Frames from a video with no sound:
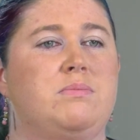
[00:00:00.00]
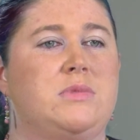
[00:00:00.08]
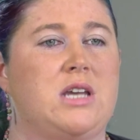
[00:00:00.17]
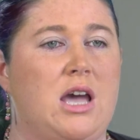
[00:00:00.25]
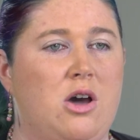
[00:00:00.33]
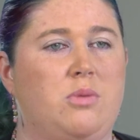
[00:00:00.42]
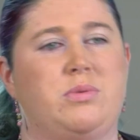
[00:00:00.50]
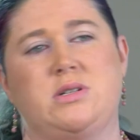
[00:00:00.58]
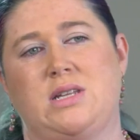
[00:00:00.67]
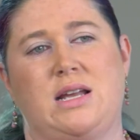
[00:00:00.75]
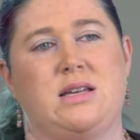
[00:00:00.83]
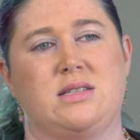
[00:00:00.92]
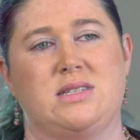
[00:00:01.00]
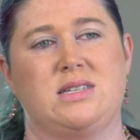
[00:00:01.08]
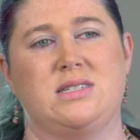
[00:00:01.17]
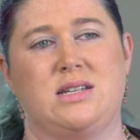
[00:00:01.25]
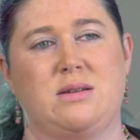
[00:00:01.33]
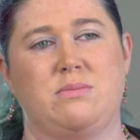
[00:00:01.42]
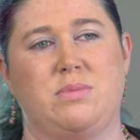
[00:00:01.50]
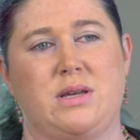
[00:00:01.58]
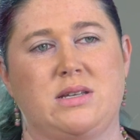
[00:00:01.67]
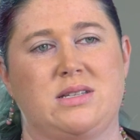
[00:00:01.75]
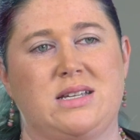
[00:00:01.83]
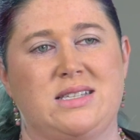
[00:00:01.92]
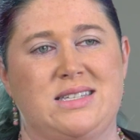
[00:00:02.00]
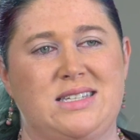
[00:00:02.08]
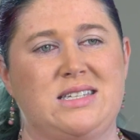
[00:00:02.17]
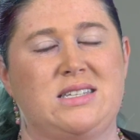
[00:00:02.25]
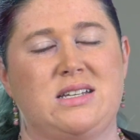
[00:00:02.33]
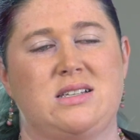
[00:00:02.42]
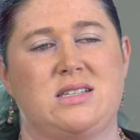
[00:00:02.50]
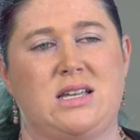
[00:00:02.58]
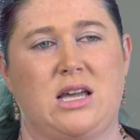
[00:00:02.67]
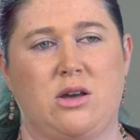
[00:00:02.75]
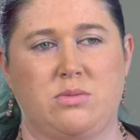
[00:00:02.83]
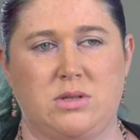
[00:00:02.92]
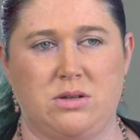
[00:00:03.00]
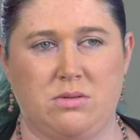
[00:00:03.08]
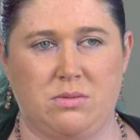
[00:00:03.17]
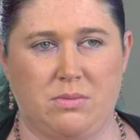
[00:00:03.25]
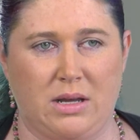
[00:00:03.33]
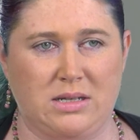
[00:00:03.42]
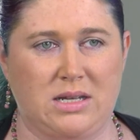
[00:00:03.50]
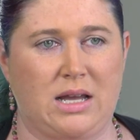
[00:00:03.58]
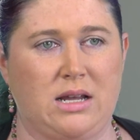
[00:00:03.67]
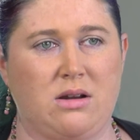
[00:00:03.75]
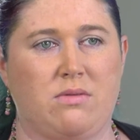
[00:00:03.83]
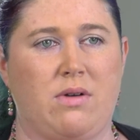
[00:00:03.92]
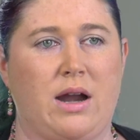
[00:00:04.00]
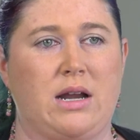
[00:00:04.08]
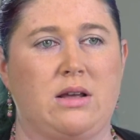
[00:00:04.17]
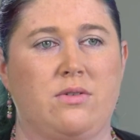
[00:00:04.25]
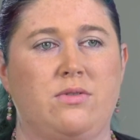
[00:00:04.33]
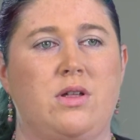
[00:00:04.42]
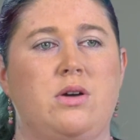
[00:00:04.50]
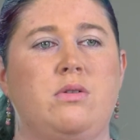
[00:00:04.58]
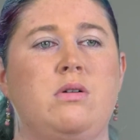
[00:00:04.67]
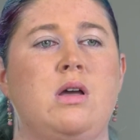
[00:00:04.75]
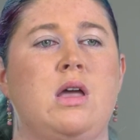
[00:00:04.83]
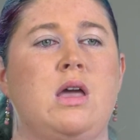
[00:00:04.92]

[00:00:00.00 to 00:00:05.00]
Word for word: to help her stay consistent because consistency helps you maintain a writing flow